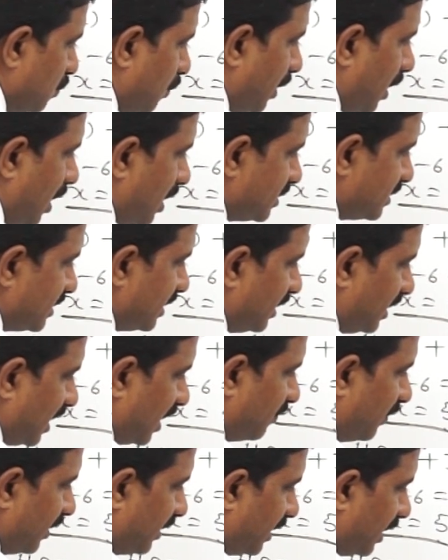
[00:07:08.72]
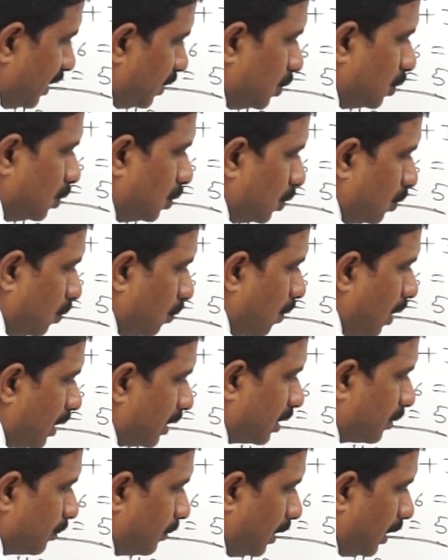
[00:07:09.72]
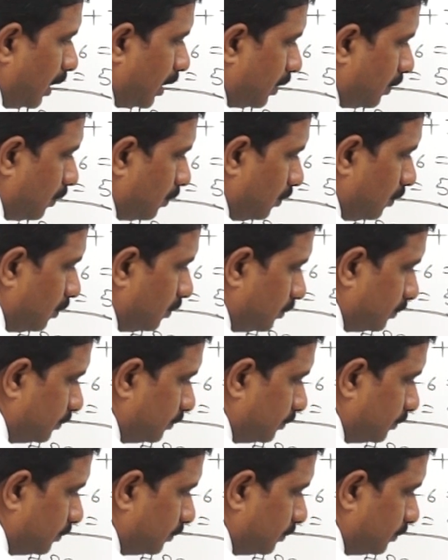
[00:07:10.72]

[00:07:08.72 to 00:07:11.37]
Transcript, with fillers: 1 oxygen converted to water molecule.